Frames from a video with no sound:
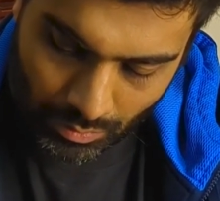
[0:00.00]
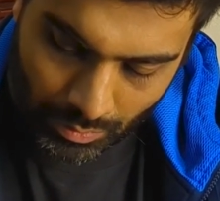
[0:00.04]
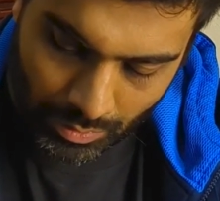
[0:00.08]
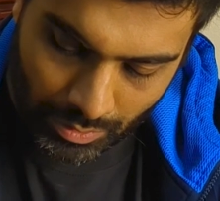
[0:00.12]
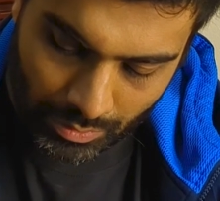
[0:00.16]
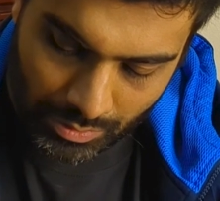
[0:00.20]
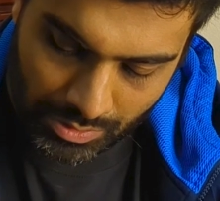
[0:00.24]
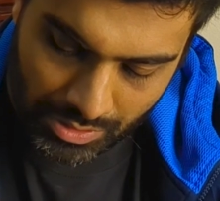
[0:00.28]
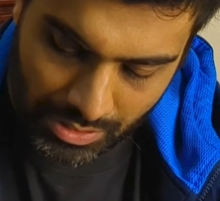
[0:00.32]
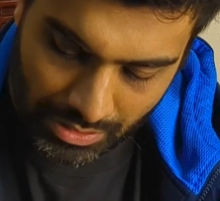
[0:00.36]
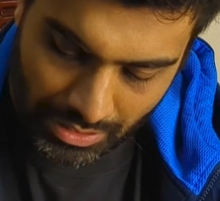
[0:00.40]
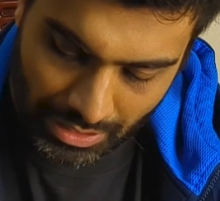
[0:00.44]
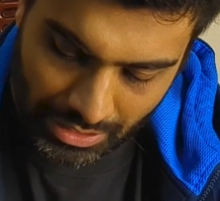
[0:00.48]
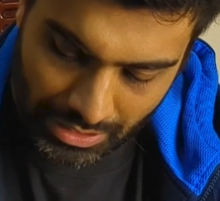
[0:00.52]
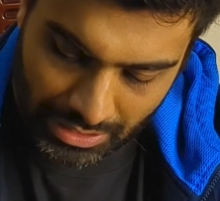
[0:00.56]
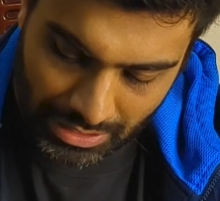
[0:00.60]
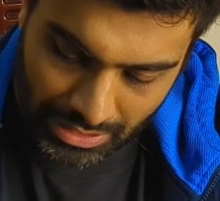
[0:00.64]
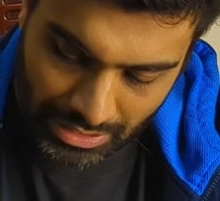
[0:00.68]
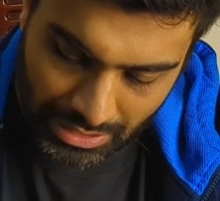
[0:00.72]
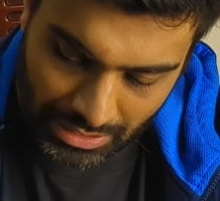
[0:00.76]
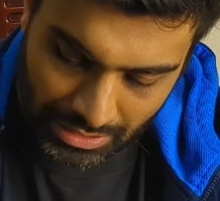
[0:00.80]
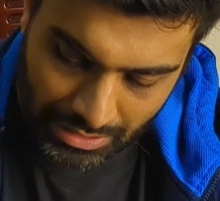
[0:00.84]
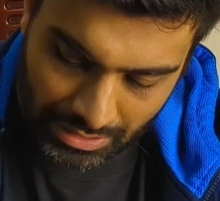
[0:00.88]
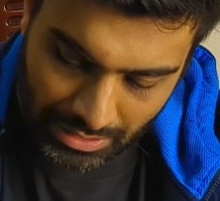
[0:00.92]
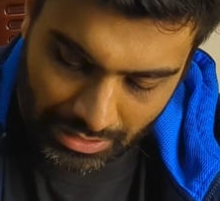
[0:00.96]
We also then
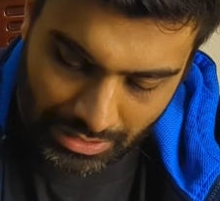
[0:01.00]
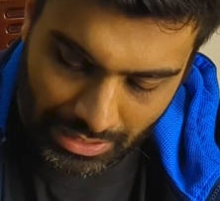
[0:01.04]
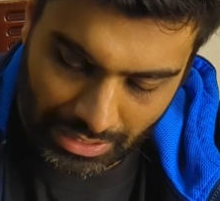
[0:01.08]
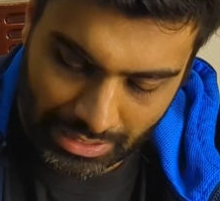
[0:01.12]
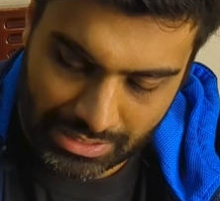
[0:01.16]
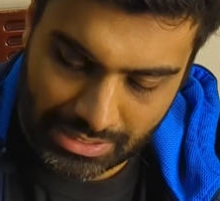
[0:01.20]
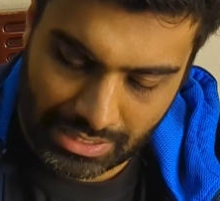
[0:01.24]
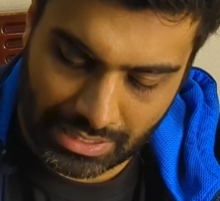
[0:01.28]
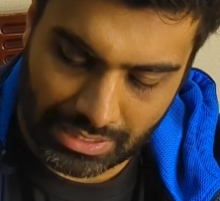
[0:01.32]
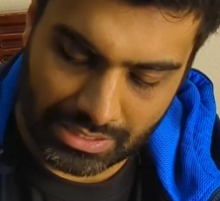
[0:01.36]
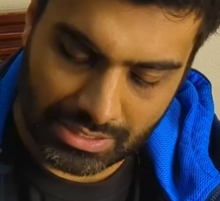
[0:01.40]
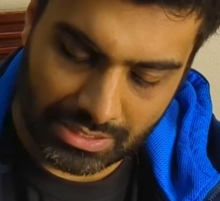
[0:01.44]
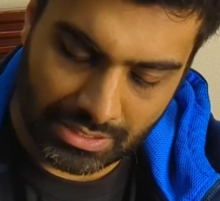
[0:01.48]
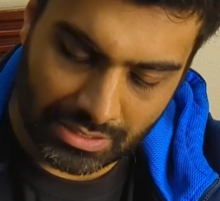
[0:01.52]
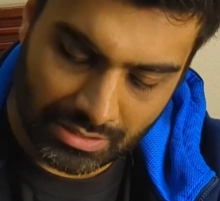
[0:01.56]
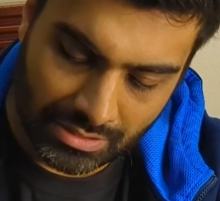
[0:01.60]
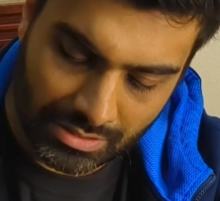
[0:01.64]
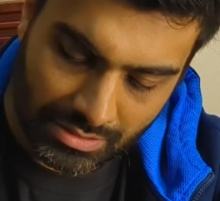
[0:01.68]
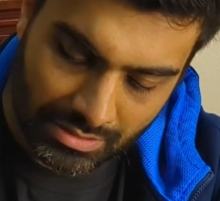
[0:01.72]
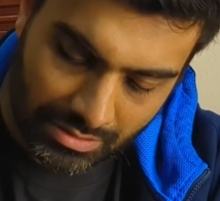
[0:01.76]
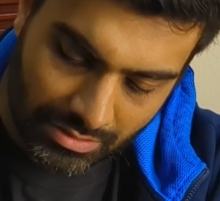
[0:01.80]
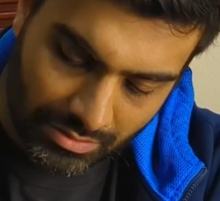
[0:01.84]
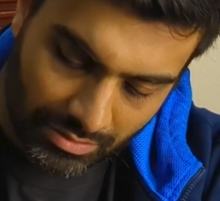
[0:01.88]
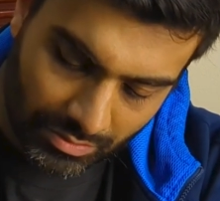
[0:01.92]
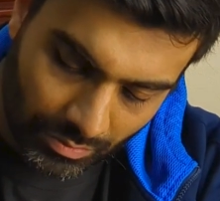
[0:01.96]
need an
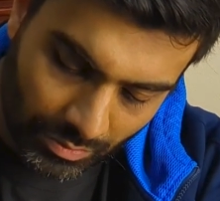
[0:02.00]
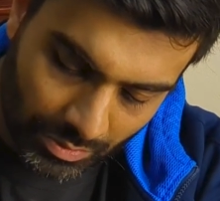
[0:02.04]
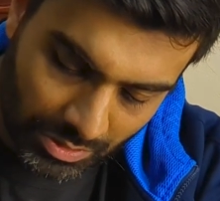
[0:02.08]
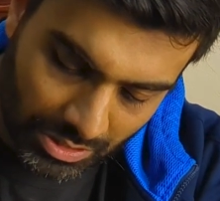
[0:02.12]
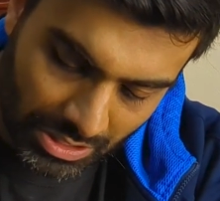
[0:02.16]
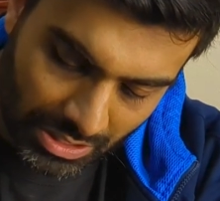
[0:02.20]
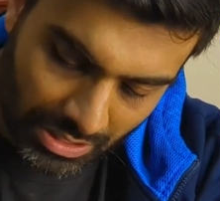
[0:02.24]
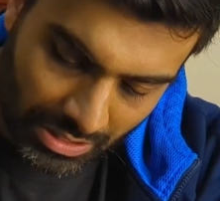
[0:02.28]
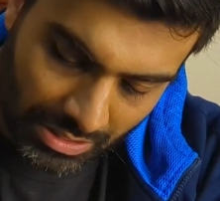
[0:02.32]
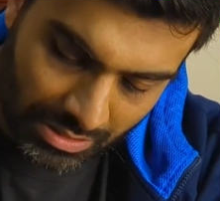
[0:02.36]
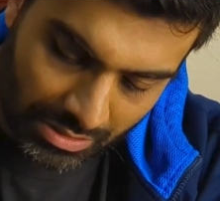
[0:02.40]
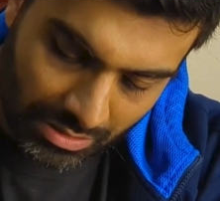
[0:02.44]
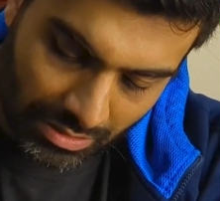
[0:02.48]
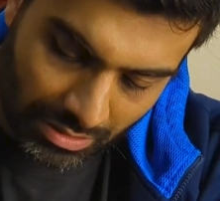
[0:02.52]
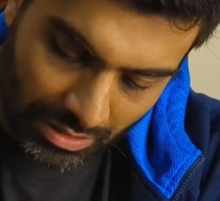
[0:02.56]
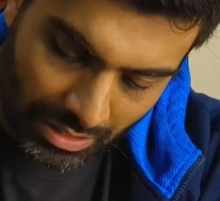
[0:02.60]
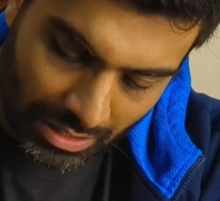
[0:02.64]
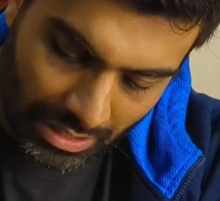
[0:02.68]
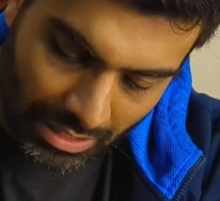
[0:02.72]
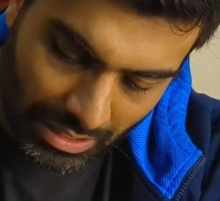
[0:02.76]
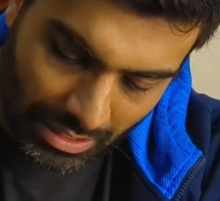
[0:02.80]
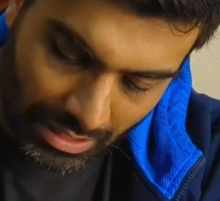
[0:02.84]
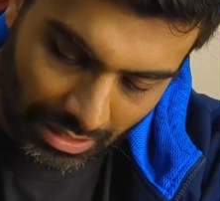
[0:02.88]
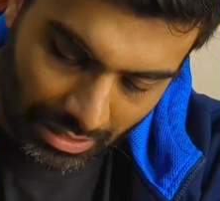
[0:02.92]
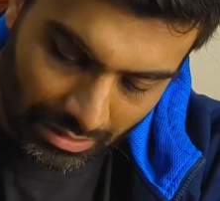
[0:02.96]
x-axis, which is
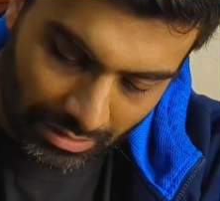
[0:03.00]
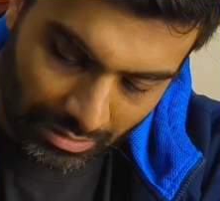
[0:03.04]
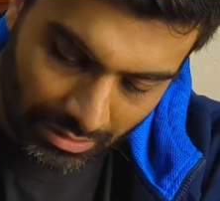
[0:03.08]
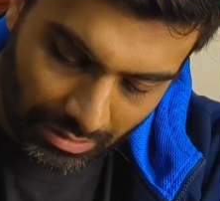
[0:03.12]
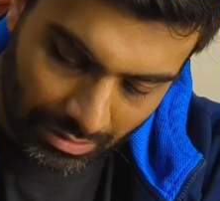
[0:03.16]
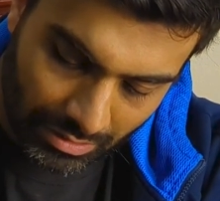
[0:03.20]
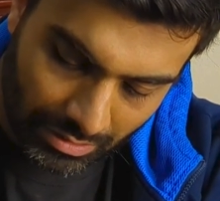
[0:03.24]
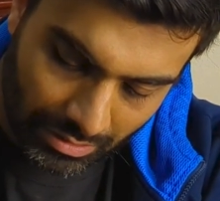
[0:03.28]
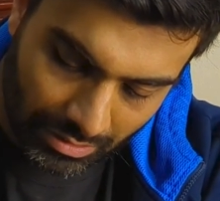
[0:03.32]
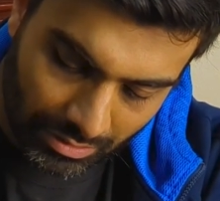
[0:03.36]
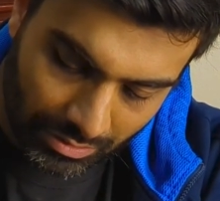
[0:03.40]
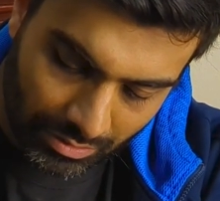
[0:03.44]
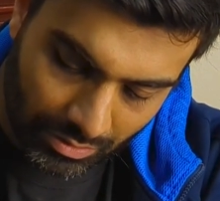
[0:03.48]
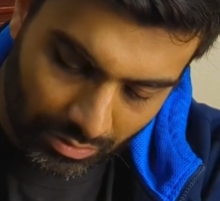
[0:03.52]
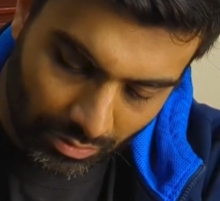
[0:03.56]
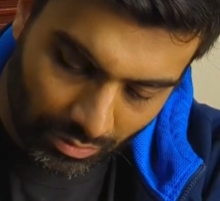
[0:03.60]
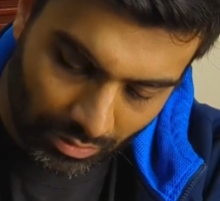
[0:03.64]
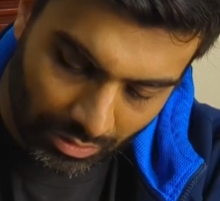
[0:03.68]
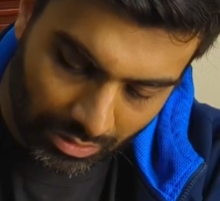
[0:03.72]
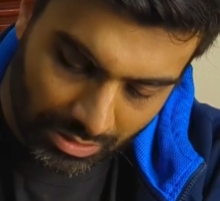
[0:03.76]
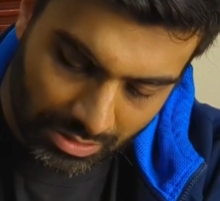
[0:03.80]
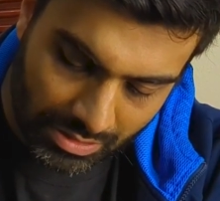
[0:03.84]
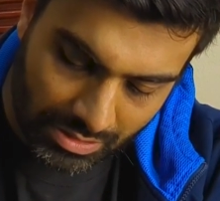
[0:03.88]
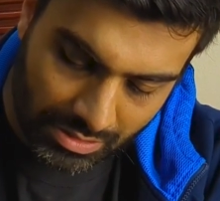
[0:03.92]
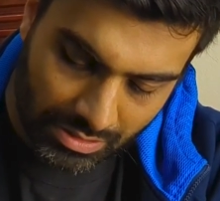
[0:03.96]
here,
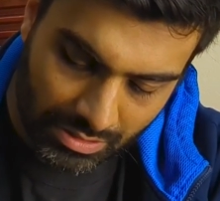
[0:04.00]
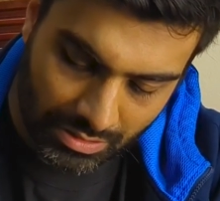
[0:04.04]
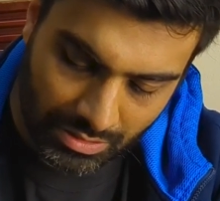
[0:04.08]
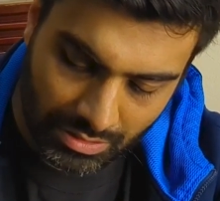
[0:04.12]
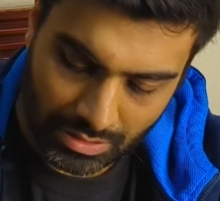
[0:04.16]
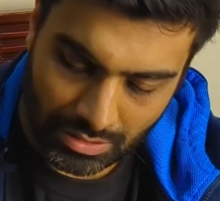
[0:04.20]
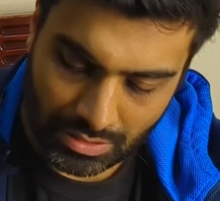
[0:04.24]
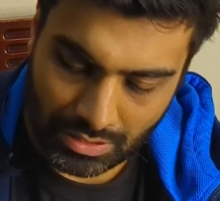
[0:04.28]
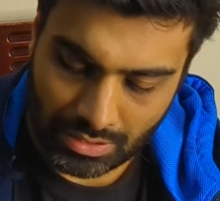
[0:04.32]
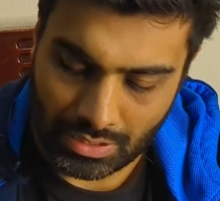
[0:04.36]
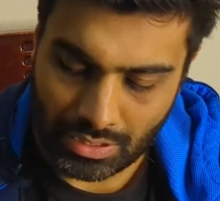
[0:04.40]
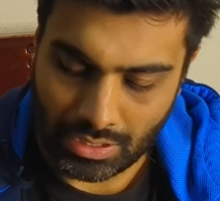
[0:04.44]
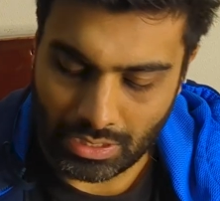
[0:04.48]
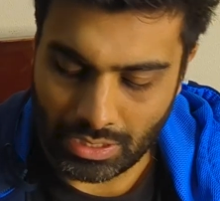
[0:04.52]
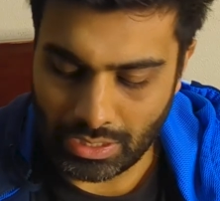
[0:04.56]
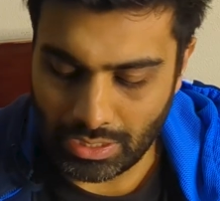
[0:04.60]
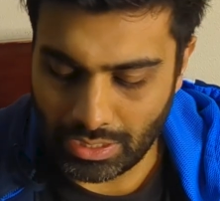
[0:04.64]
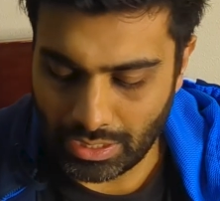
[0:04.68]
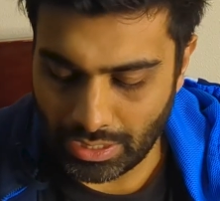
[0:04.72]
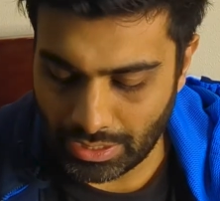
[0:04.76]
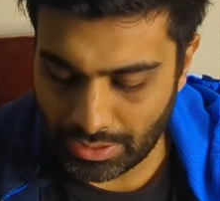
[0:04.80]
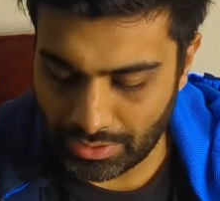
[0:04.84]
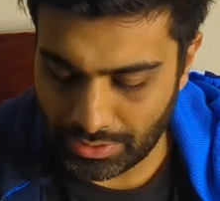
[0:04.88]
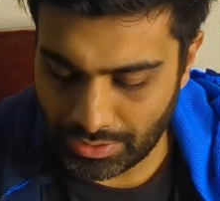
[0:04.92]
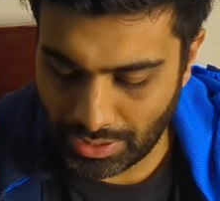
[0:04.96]
across,
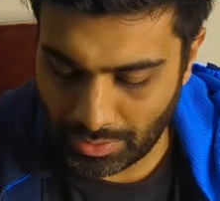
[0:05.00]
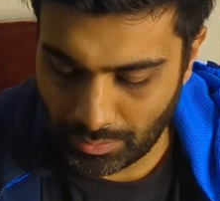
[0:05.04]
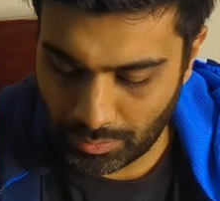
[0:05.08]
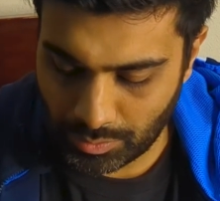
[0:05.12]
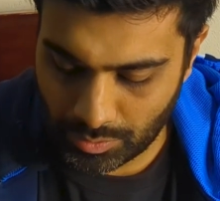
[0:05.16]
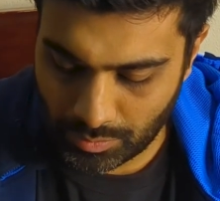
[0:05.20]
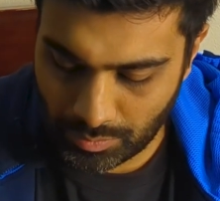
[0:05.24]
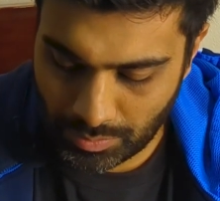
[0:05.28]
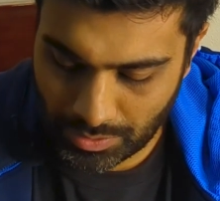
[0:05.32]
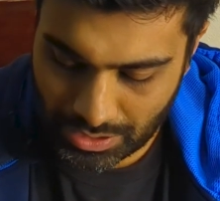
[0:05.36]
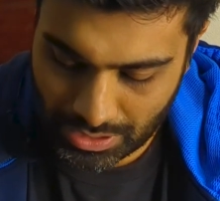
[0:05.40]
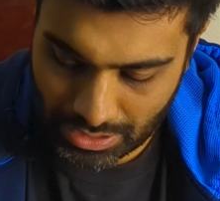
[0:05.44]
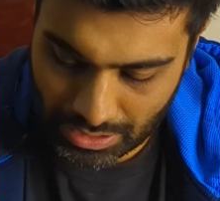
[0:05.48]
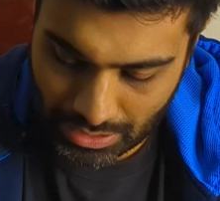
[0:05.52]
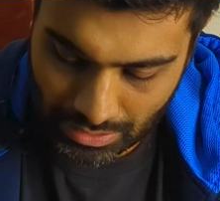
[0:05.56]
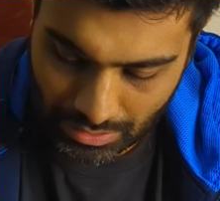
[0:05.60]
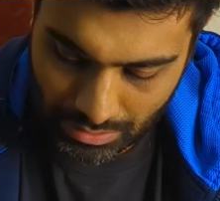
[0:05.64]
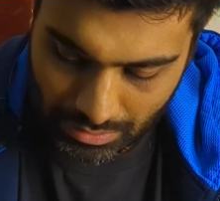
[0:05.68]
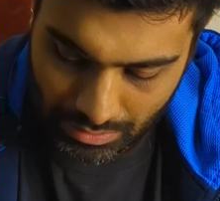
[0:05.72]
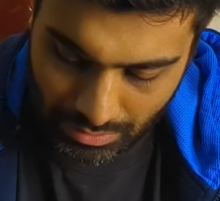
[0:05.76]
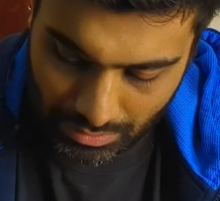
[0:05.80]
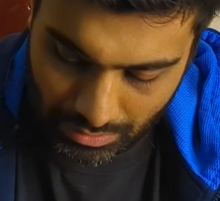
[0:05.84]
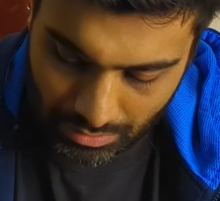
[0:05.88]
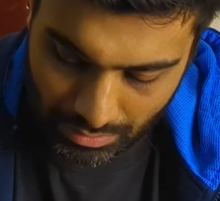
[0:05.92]
and that would be